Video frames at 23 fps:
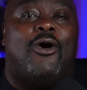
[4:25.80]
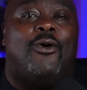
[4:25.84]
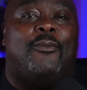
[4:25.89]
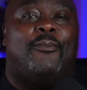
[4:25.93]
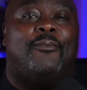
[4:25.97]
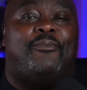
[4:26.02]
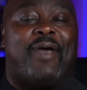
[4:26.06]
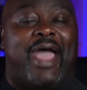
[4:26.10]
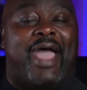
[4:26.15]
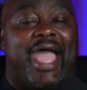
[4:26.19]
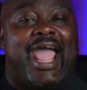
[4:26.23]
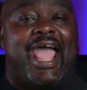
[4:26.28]

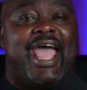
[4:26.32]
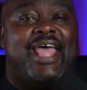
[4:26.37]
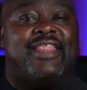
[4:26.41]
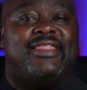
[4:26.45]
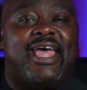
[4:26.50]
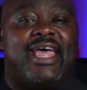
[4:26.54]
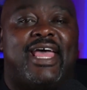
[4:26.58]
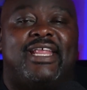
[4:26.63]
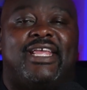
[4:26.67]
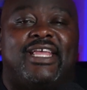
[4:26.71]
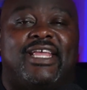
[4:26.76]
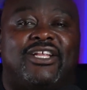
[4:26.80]
bad
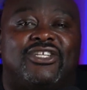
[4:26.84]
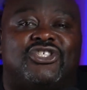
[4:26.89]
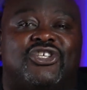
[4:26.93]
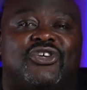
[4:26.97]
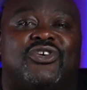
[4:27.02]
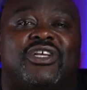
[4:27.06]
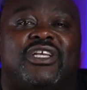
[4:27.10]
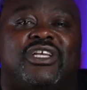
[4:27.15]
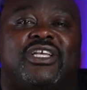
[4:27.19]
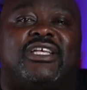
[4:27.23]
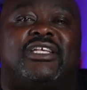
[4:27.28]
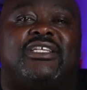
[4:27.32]
that
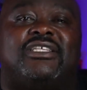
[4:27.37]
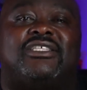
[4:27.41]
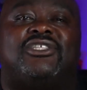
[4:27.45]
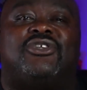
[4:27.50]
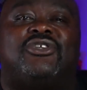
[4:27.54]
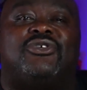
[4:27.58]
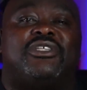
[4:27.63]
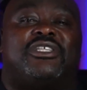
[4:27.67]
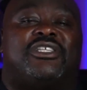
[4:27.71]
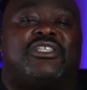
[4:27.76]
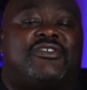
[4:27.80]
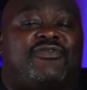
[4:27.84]
injury is to
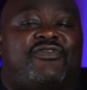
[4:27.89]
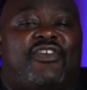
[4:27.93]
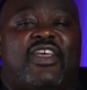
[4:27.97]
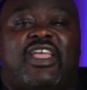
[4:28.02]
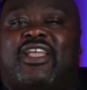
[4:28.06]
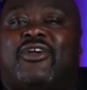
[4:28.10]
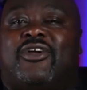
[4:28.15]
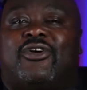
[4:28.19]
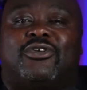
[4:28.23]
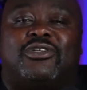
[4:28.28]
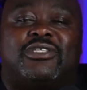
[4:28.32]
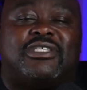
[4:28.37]
his
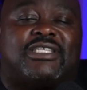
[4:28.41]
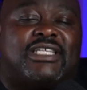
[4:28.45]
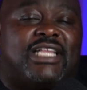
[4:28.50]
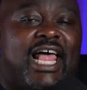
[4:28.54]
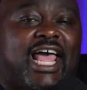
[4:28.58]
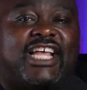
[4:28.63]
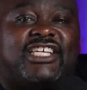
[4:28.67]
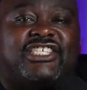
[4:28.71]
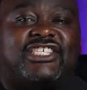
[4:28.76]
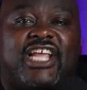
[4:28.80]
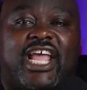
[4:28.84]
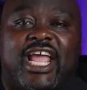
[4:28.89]
finger
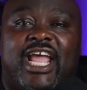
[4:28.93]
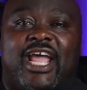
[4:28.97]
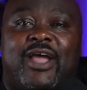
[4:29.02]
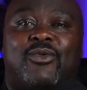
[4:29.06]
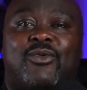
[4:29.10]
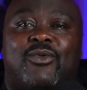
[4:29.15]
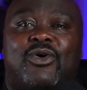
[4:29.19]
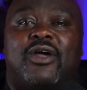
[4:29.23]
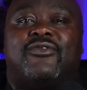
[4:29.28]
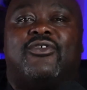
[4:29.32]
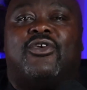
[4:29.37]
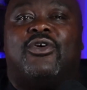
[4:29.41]
/ hand,
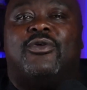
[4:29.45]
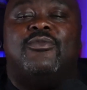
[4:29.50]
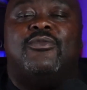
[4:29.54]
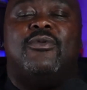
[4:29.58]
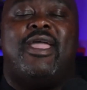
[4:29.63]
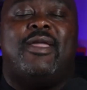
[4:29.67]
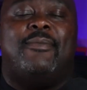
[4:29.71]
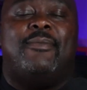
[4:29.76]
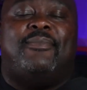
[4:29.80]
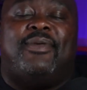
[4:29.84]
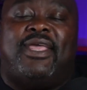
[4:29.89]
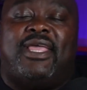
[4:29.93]
whatever it
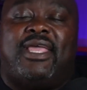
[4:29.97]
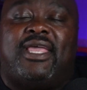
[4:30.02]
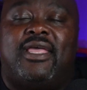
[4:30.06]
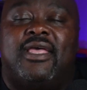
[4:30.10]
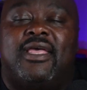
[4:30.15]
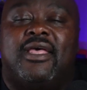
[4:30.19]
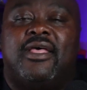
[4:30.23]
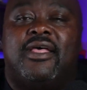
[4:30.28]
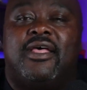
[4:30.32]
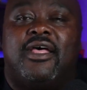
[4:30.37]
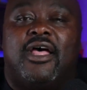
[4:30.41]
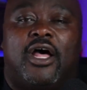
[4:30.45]
may be.
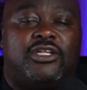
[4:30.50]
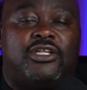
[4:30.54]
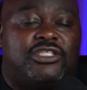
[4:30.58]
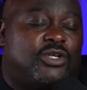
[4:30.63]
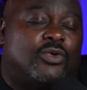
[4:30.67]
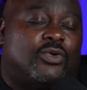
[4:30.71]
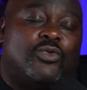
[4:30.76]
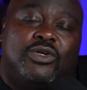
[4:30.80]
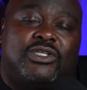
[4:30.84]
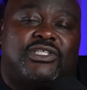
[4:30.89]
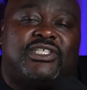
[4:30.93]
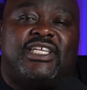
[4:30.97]
So
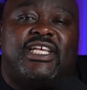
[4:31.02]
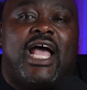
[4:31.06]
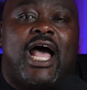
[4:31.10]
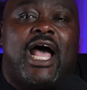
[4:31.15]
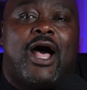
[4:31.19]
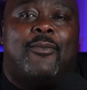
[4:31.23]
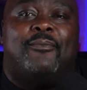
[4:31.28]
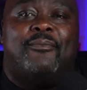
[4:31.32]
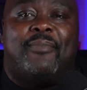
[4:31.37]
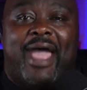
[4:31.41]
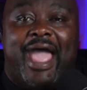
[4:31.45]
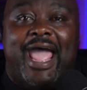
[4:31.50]
we'll see how
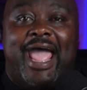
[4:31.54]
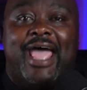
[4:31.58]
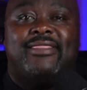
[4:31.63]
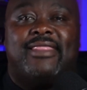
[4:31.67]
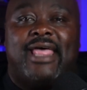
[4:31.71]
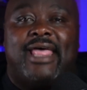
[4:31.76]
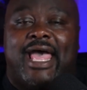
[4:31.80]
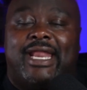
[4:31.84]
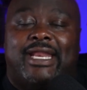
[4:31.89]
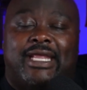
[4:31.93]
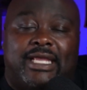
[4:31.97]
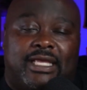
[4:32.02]
bad
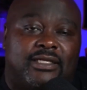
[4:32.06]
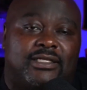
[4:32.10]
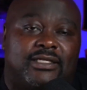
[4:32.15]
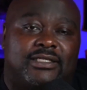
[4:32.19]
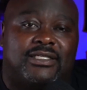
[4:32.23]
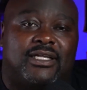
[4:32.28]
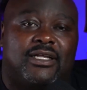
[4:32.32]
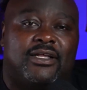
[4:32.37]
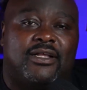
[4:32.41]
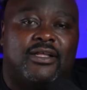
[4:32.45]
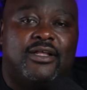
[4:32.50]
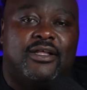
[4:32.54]
that is.
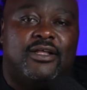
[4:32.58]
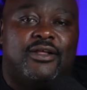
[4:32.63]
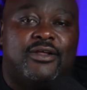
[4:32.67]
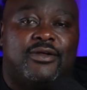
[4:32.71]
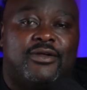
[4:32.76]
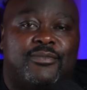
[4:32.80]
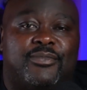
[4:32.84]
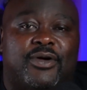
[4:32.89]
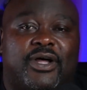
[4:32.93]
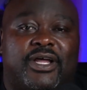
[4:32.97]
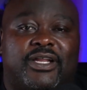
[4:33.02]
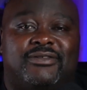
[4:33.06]

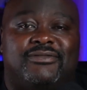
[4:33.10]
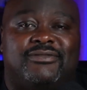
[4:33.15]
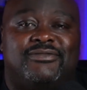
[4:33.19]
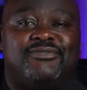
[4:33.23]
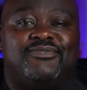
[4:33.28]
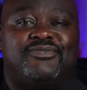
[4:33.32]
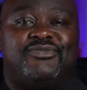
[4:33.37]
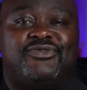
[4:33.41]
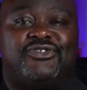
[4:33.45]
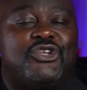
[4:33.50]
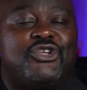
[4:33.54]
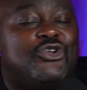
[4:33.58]
But
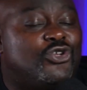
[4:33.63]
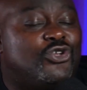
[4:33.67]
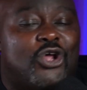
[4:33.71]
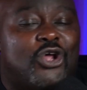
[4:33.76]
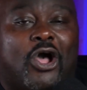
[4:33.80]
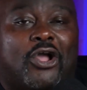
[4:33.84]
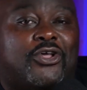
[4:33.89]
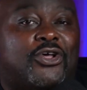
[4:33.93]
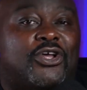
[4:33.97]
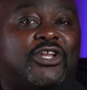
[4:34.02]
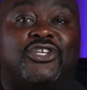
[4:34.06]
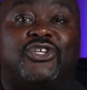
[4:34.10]
Utah
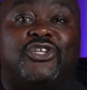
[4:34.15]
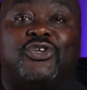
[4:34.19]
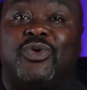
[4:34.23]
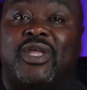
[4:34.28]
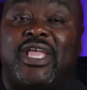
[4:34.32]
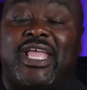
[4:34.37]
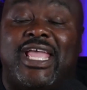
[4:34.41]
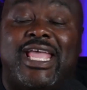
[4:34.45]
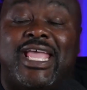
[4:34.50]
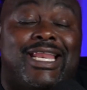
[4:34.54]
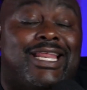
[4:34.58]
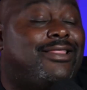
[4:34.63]
couldn't do
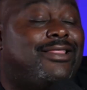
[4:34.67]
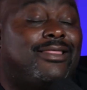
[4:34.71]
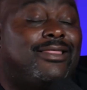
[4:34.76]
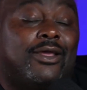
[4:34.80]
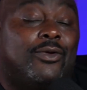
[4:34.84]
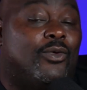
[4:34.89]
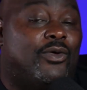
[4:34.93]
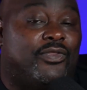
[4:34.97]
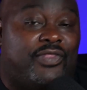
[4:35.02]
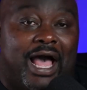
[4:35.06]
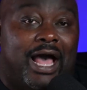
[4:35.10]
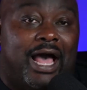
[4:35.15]
anything
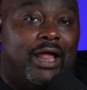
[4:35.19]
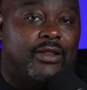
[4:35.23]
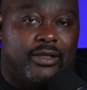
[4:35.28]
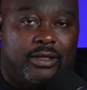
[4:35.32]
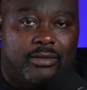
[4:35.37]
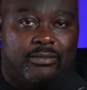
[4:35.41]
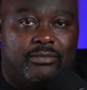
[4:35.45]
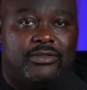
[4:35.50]
without him.